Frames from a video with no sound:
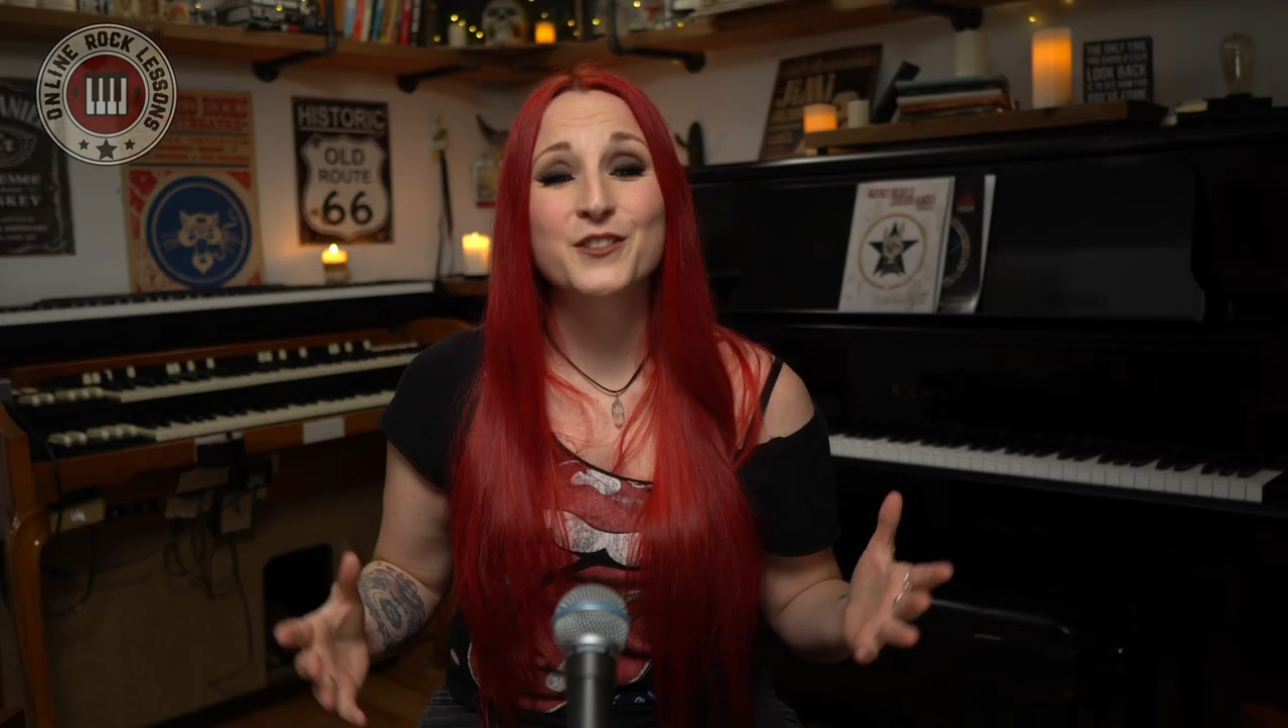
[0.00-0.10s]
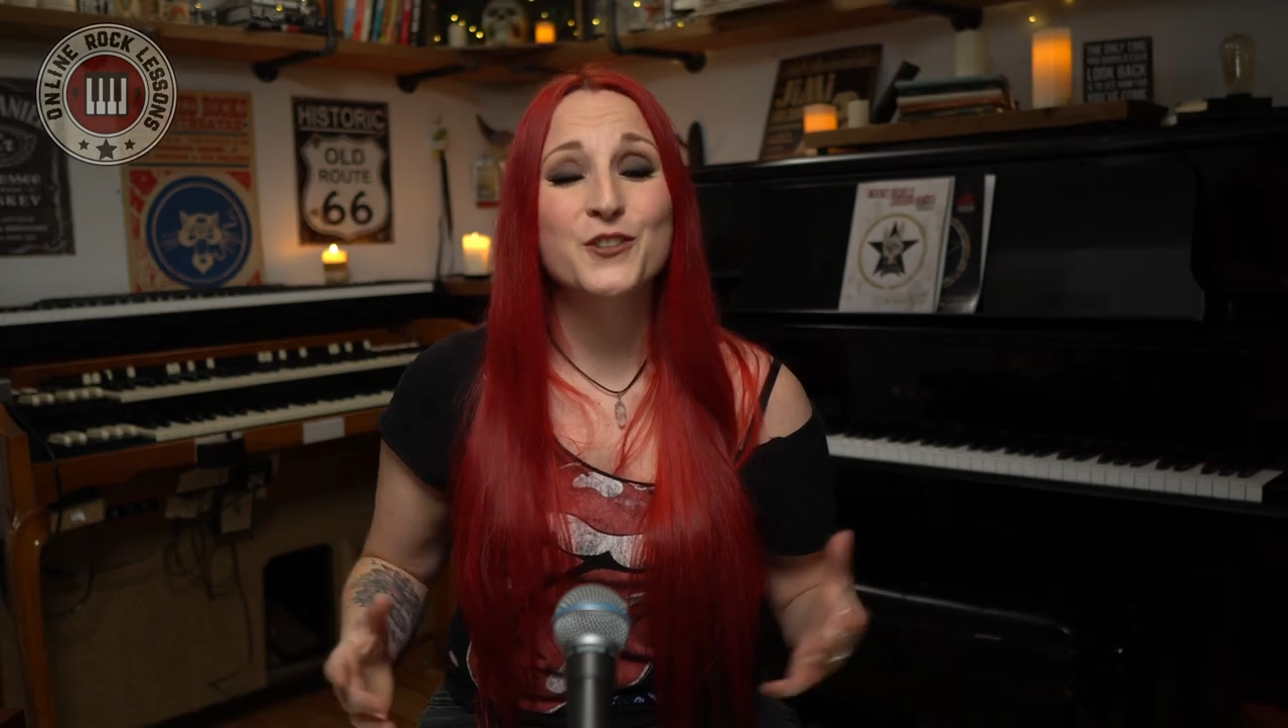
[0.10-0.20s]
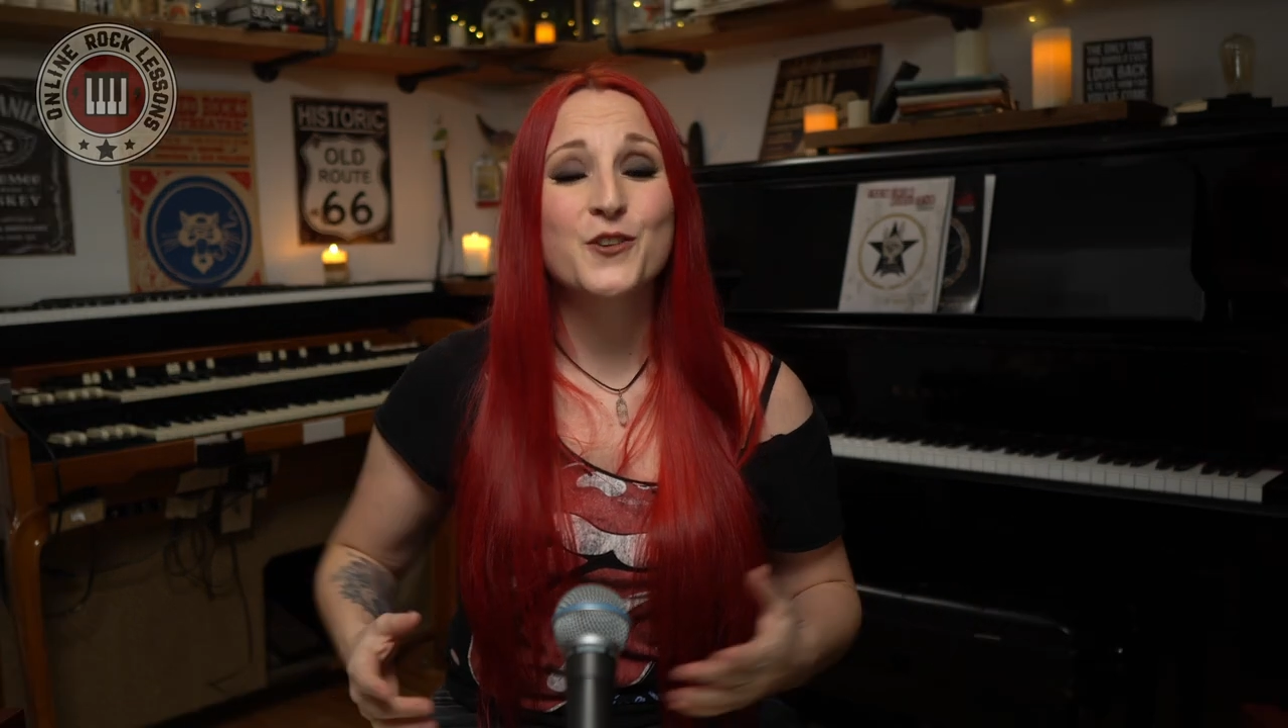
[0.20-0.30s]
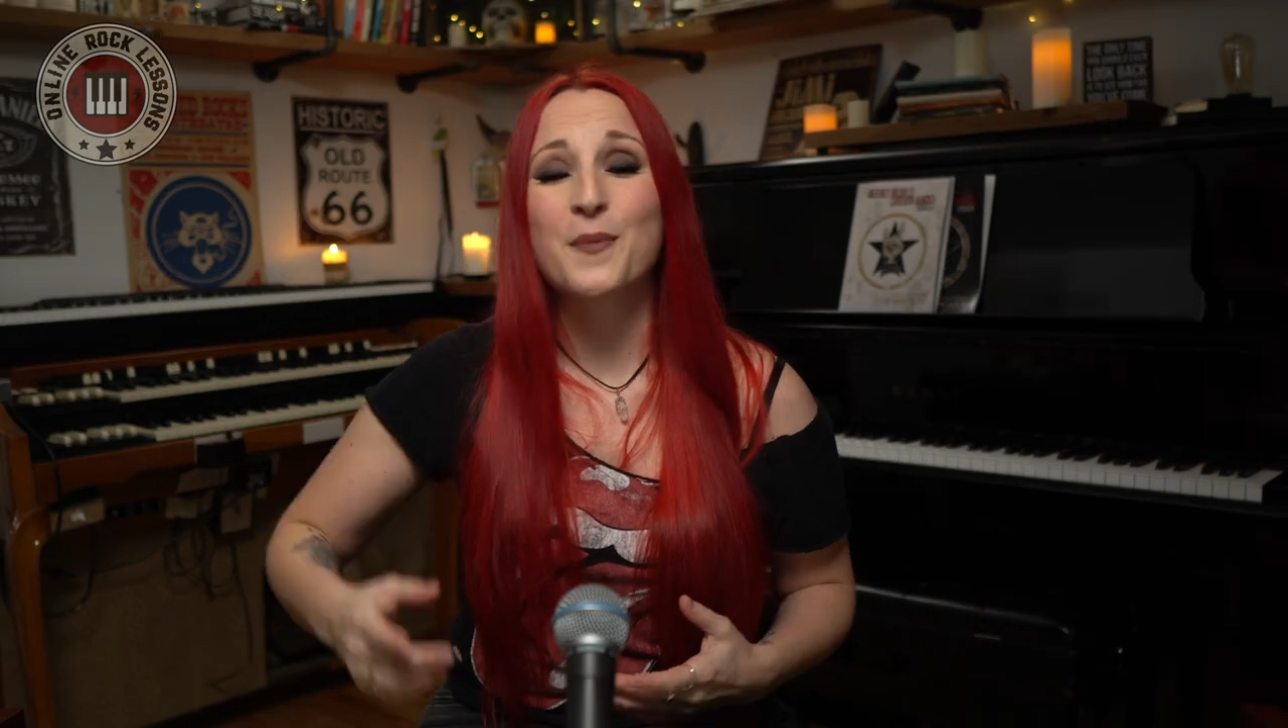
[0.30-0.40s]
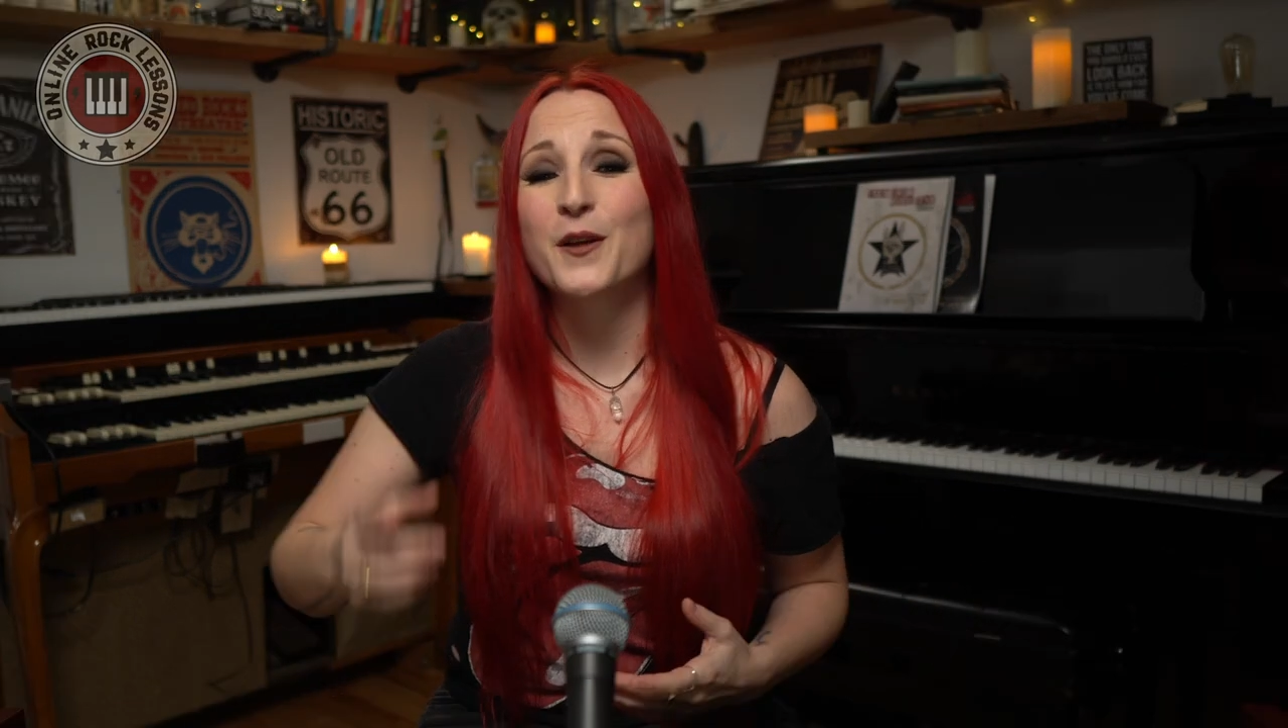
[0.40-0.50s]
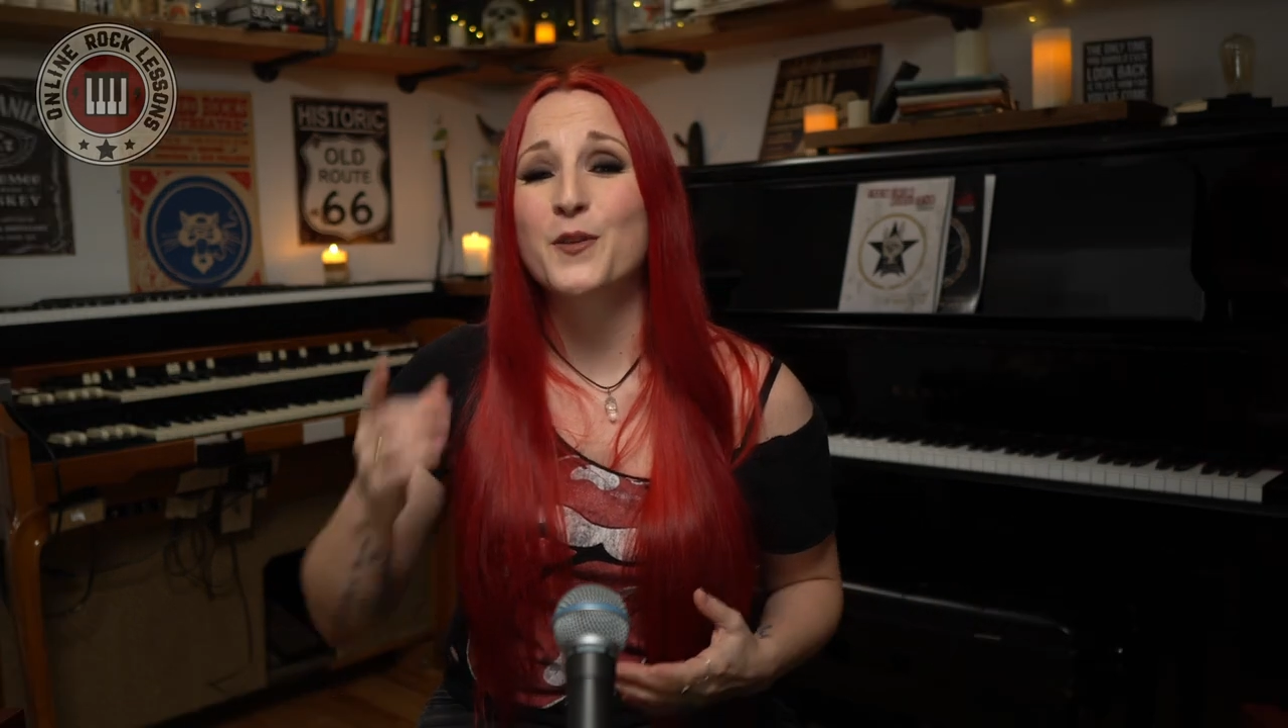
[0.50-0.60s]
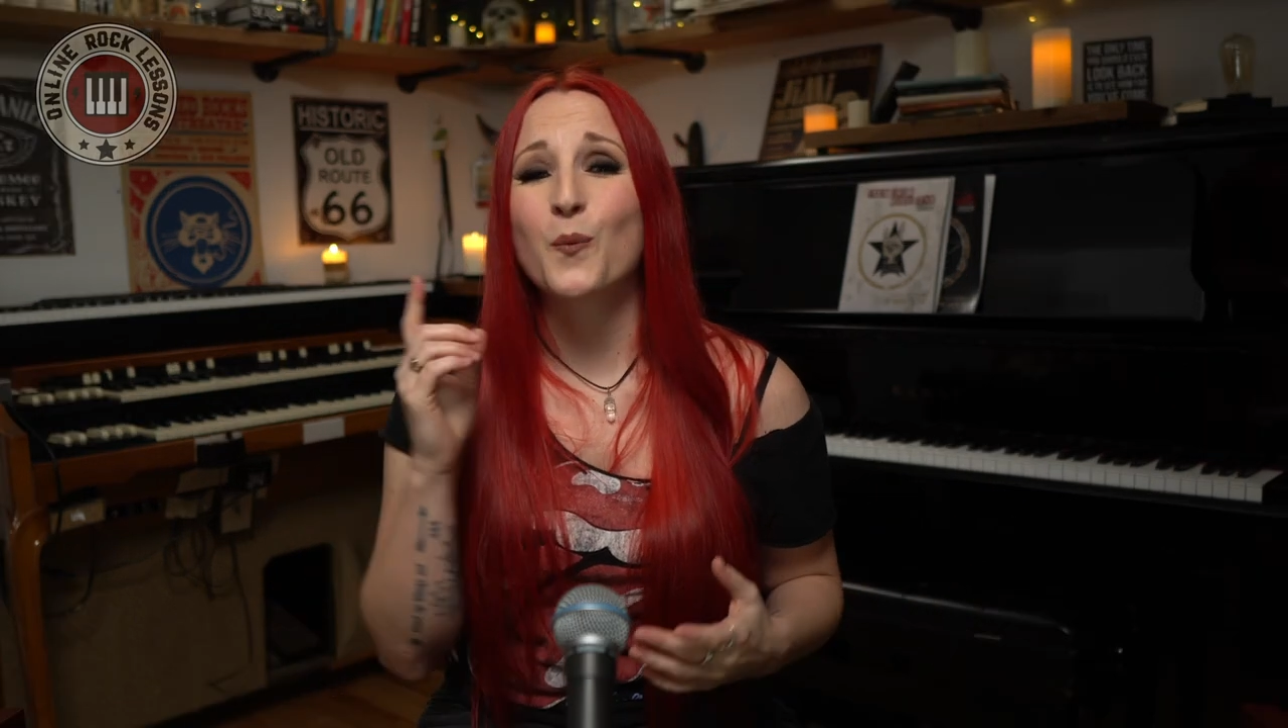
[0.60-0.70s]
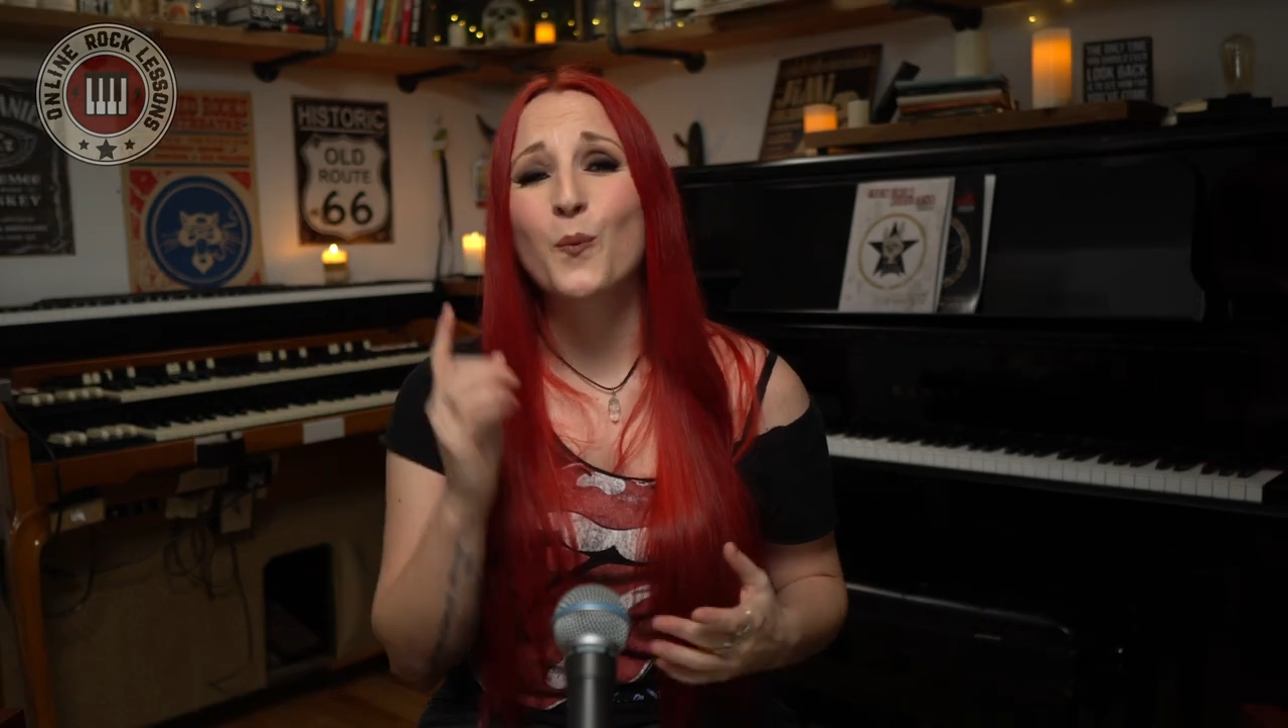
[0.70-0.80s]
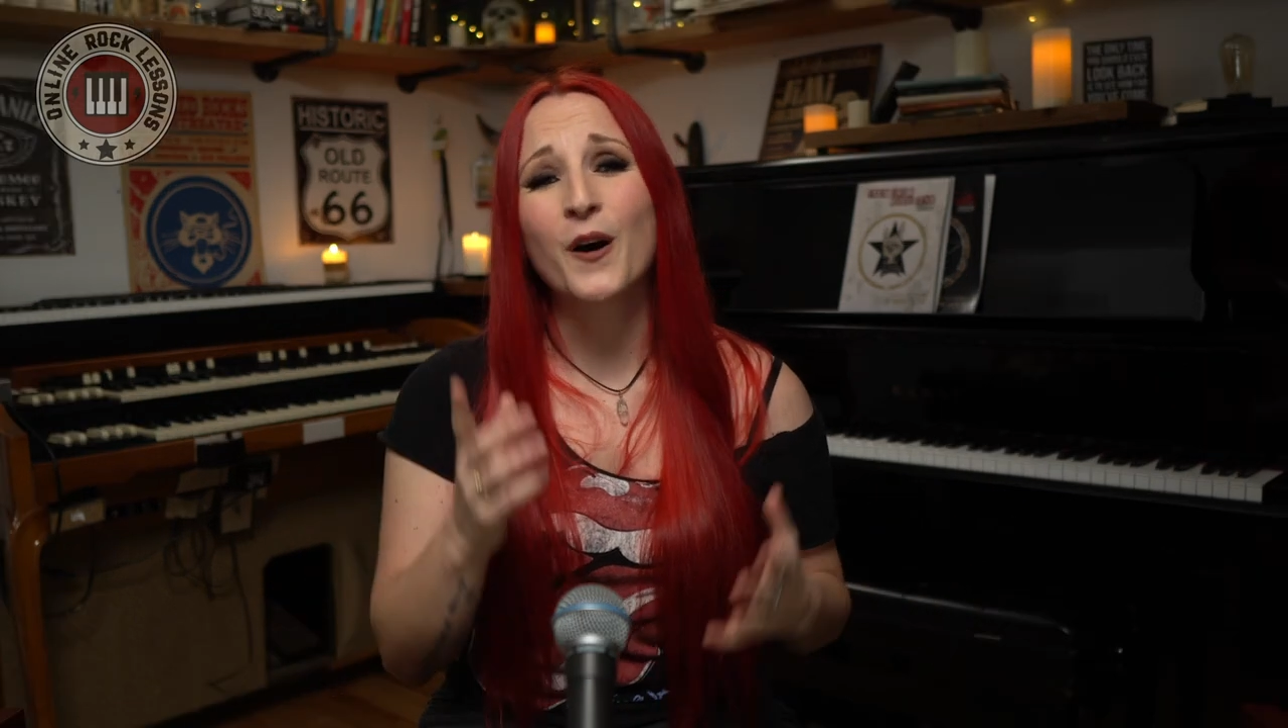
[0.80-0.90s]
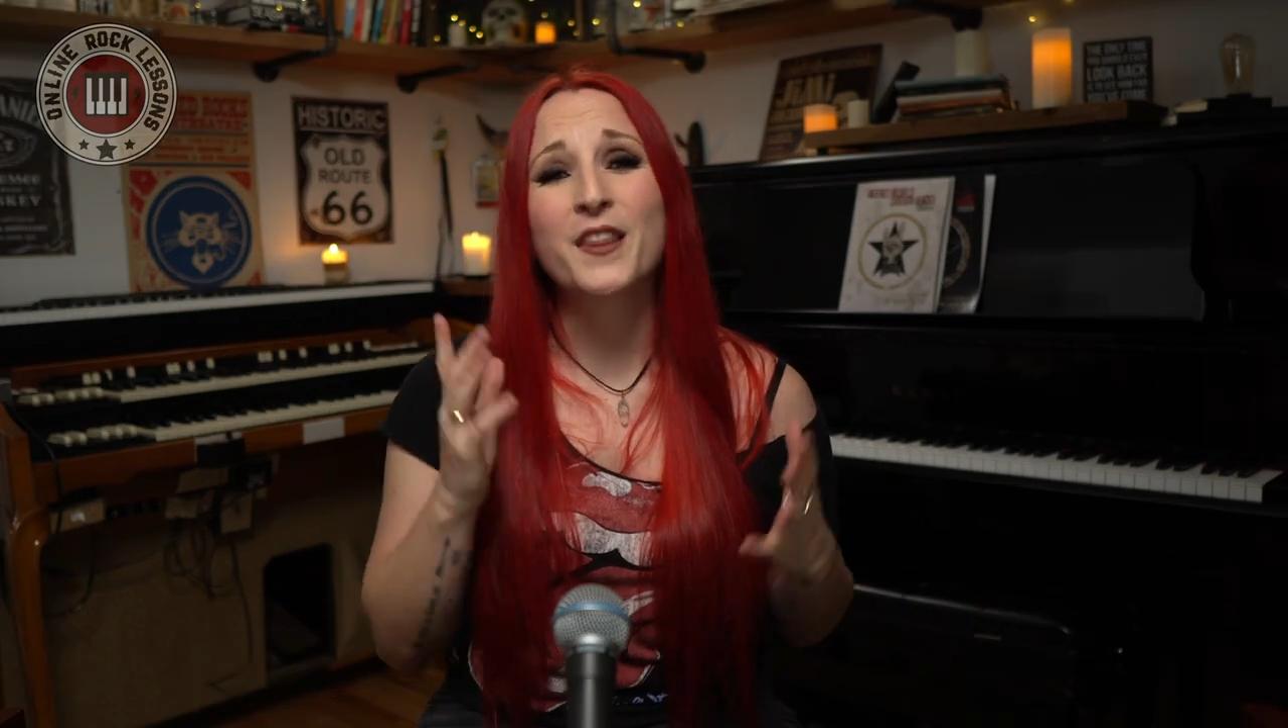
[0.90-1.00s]
to you about the
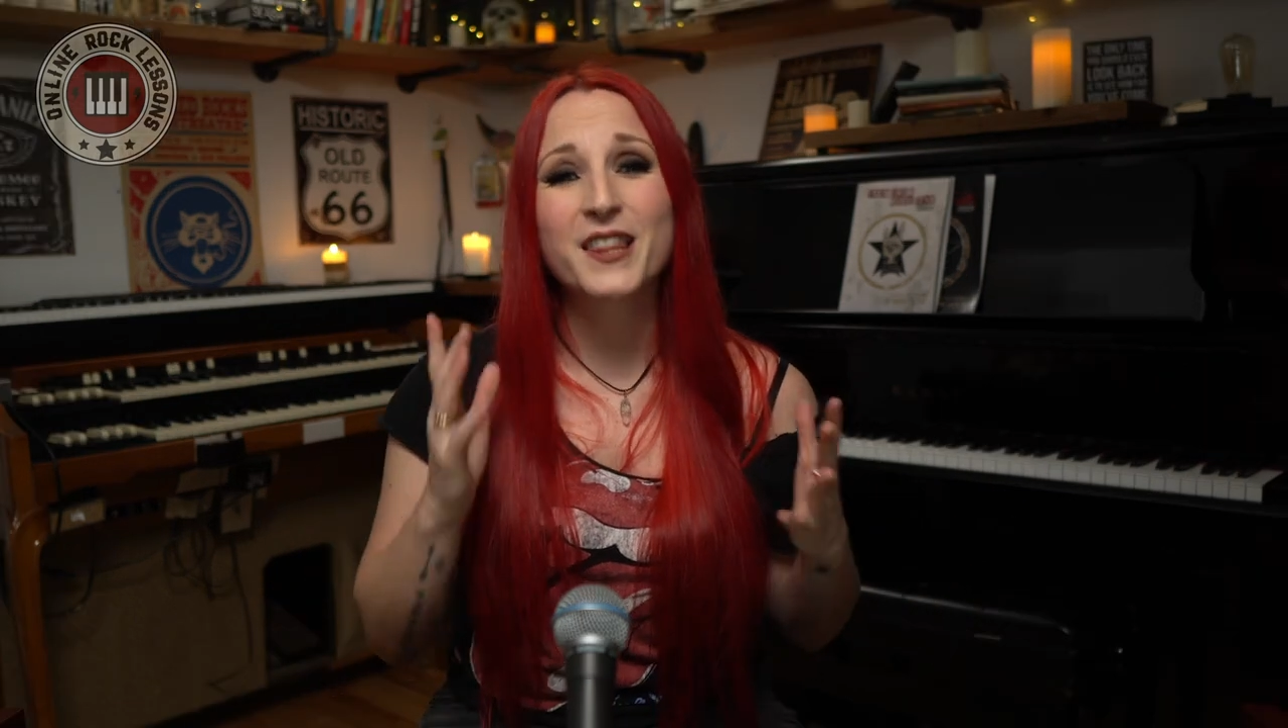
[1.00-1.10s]
one